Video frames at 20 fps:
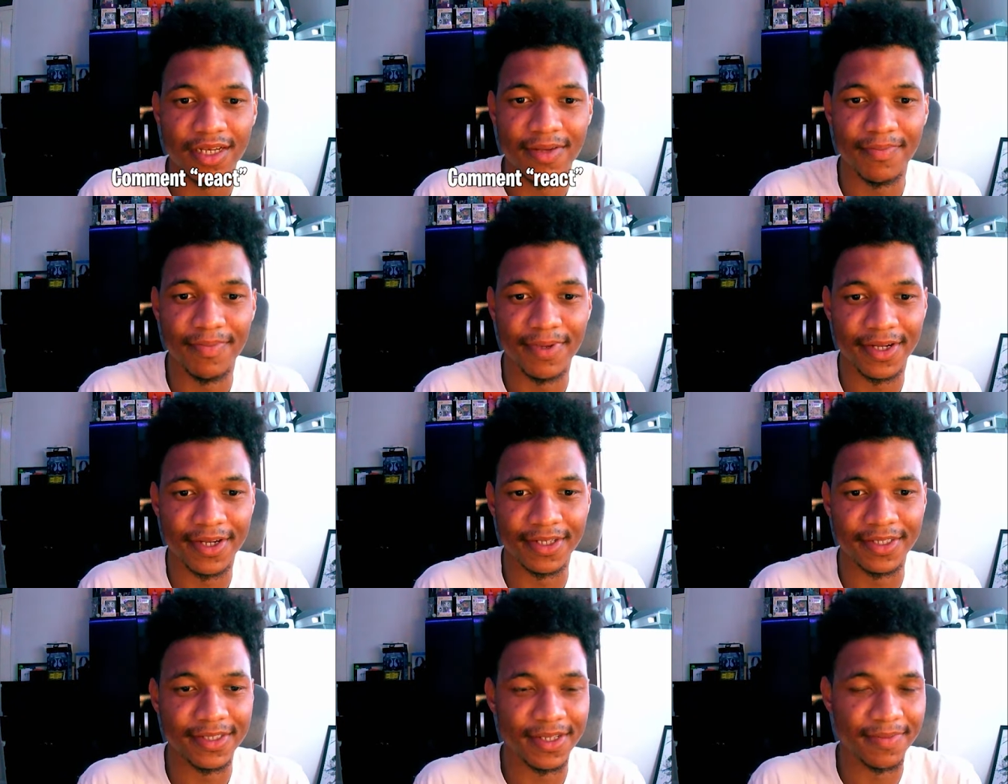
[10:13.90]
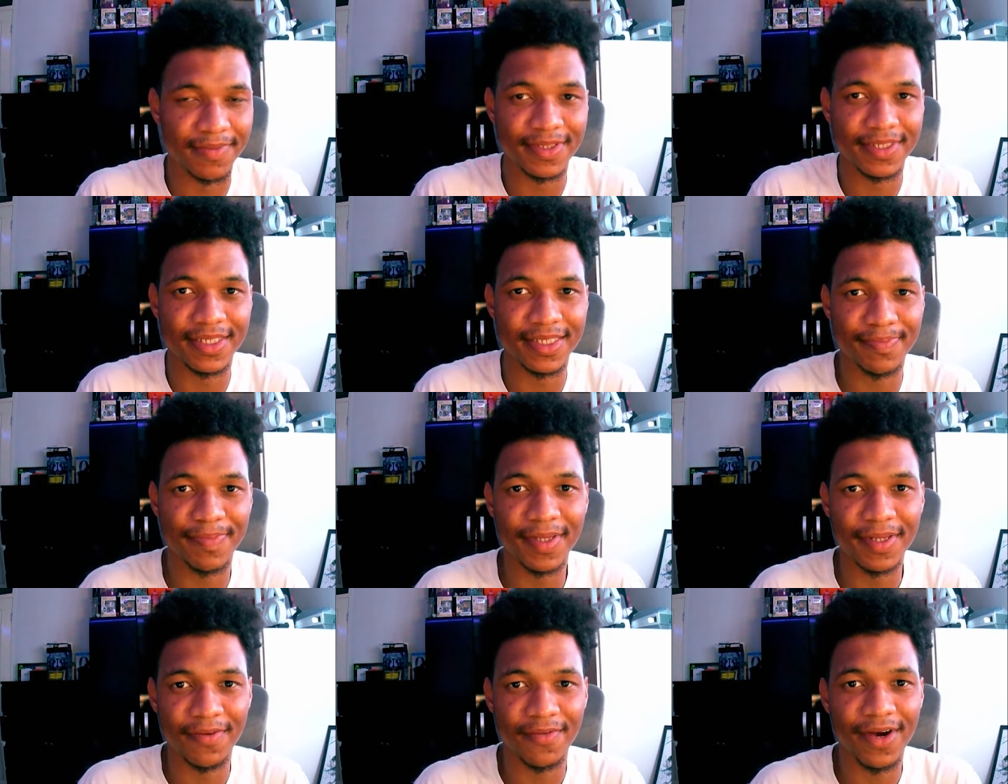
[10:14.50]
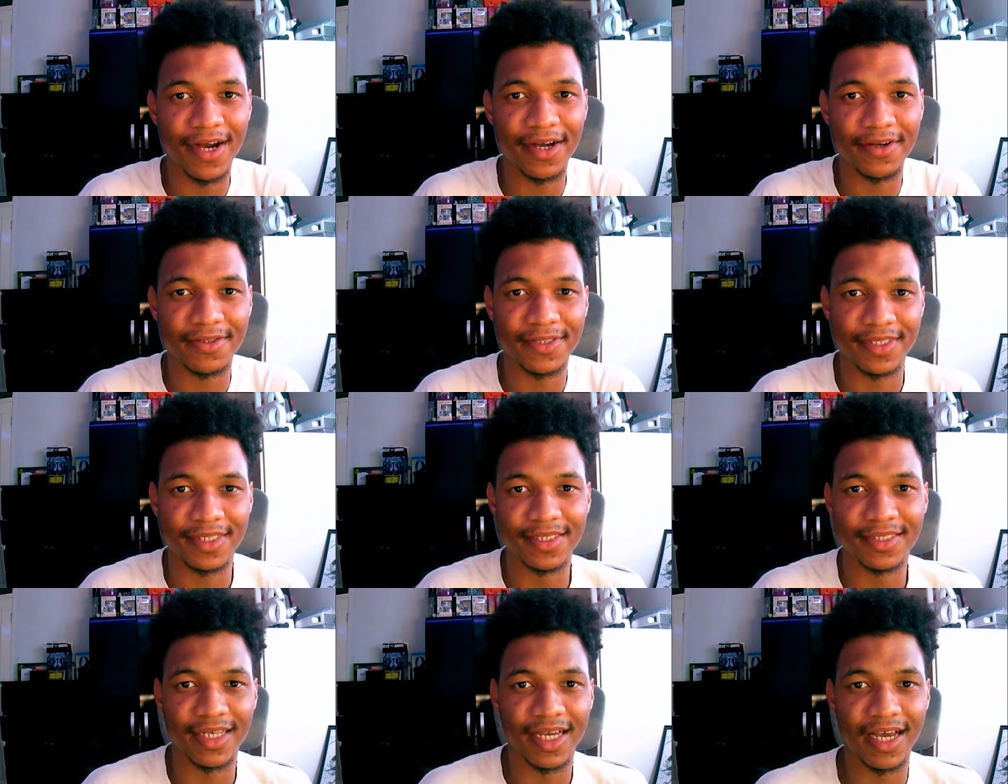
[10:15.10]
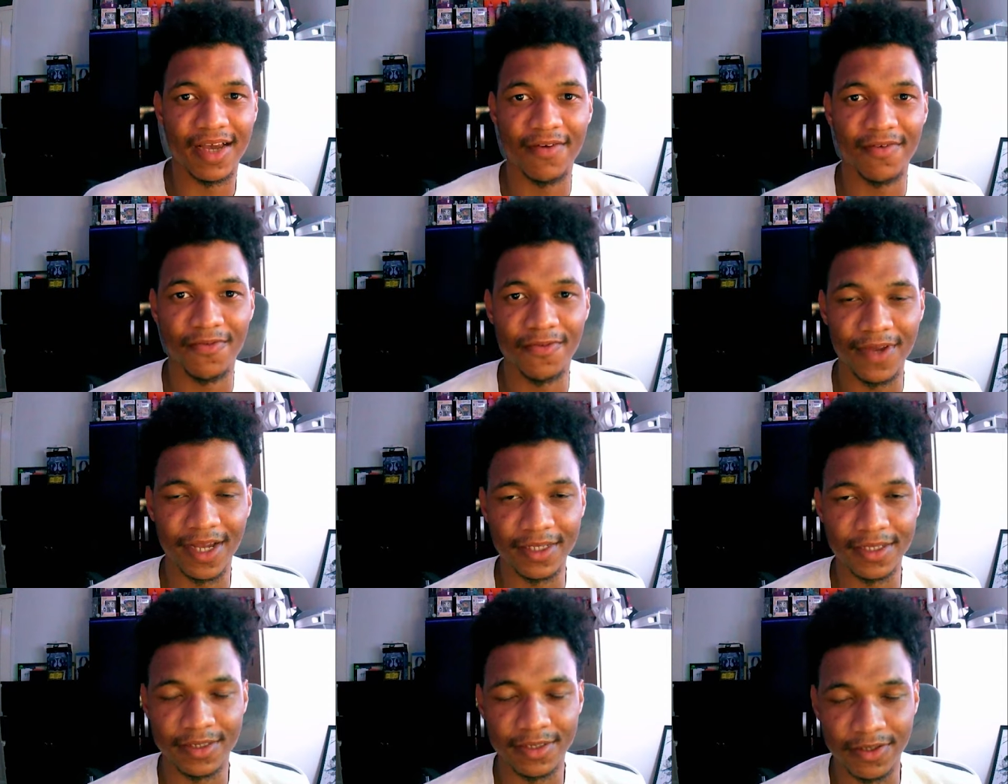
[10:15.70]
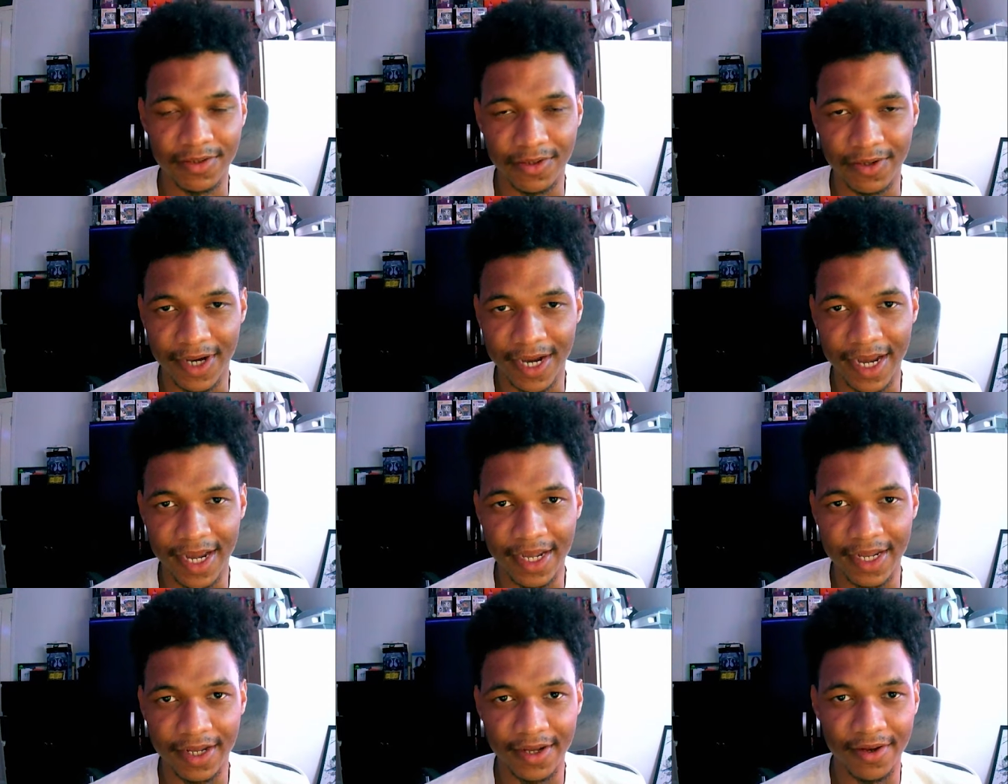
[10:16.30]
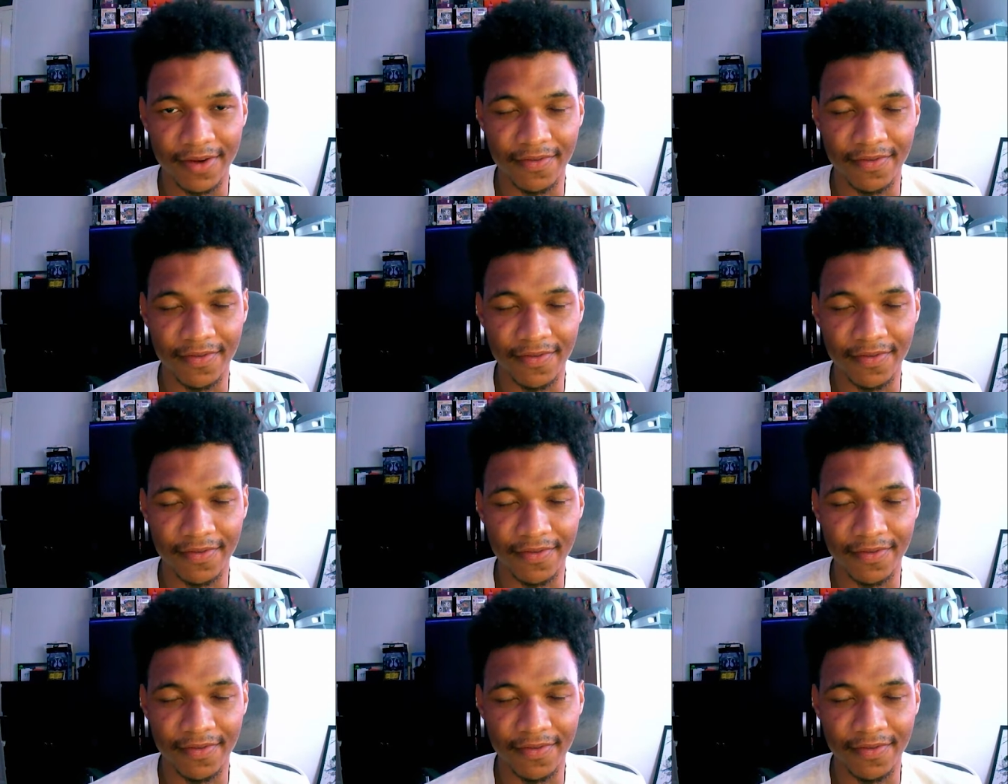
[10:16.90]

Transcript: because obviously it's been a while since I've reacted to a